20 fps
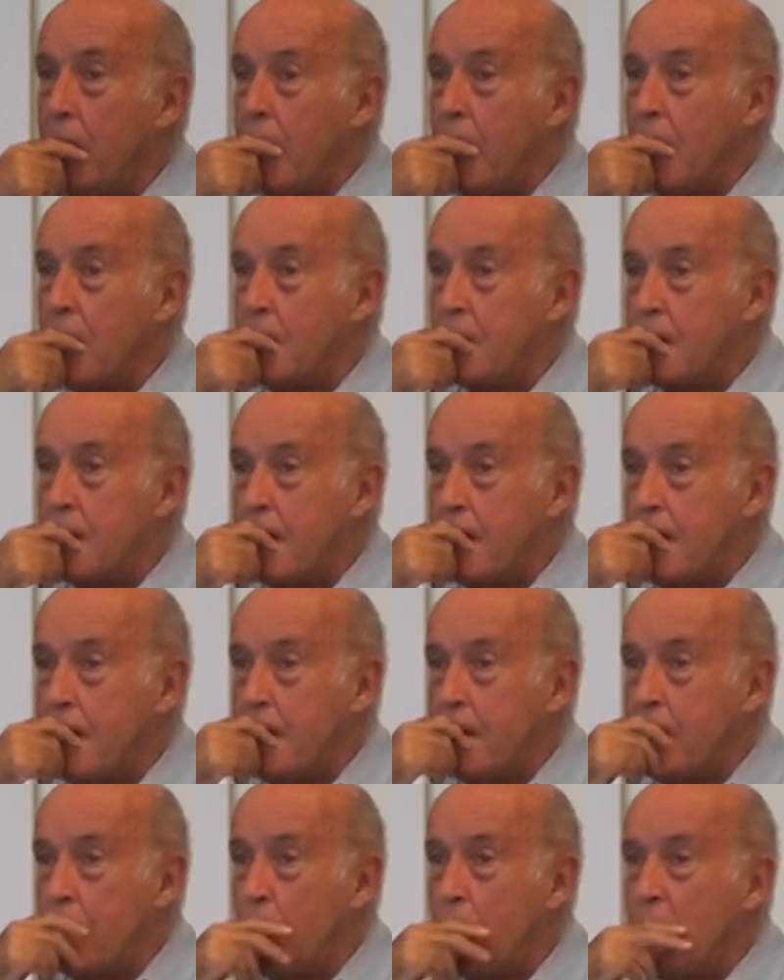it has to
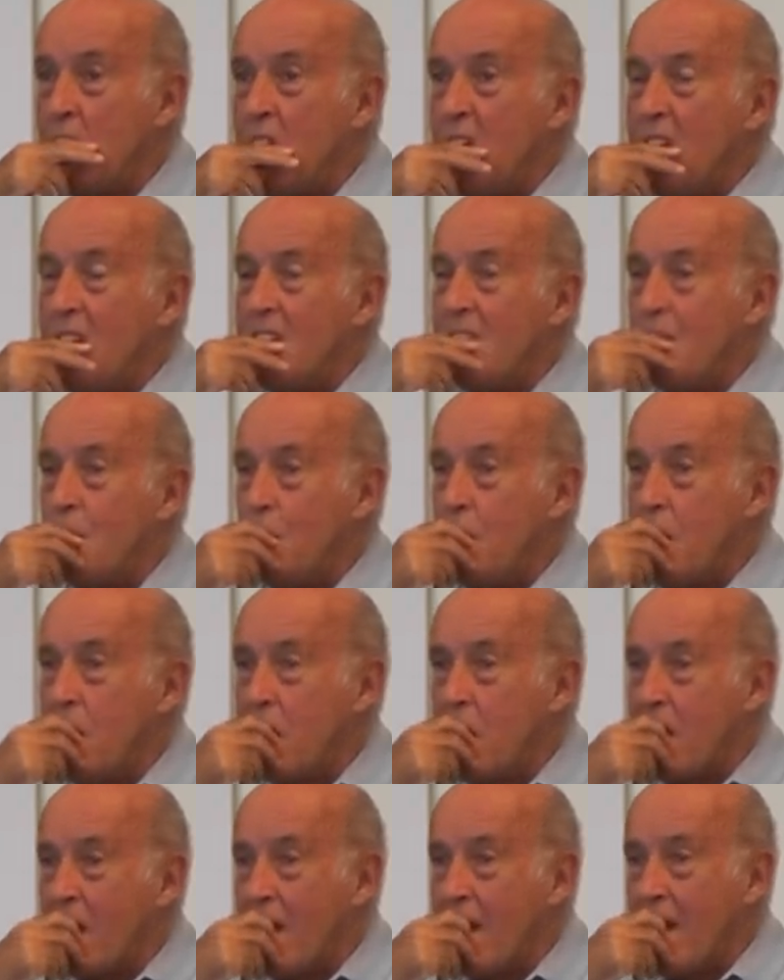do
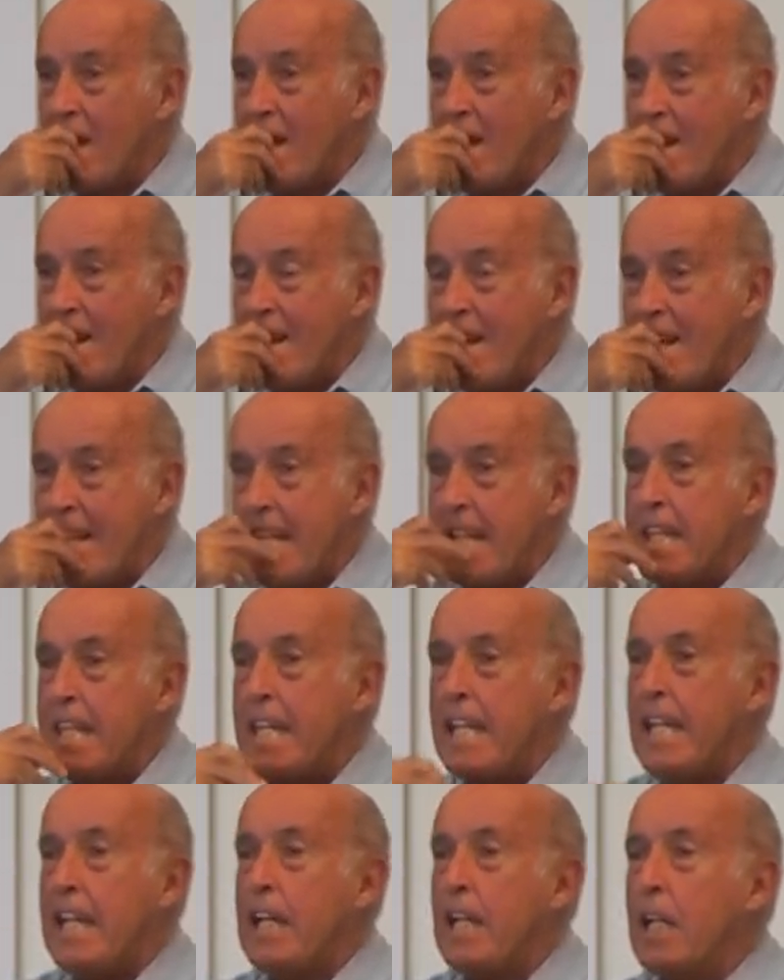with
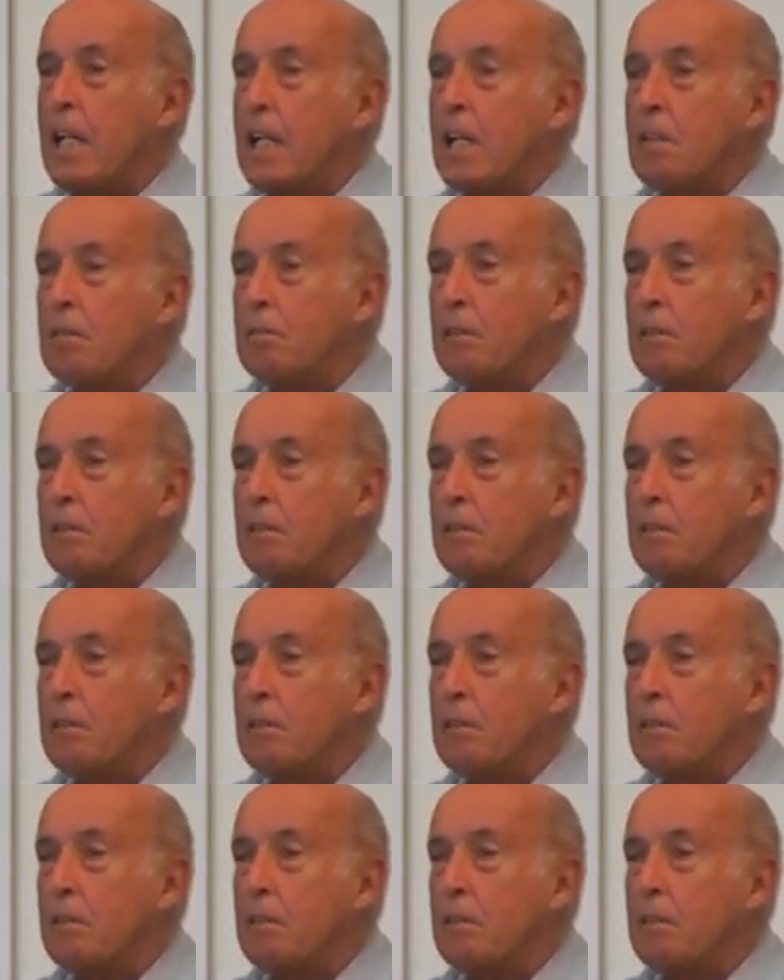the,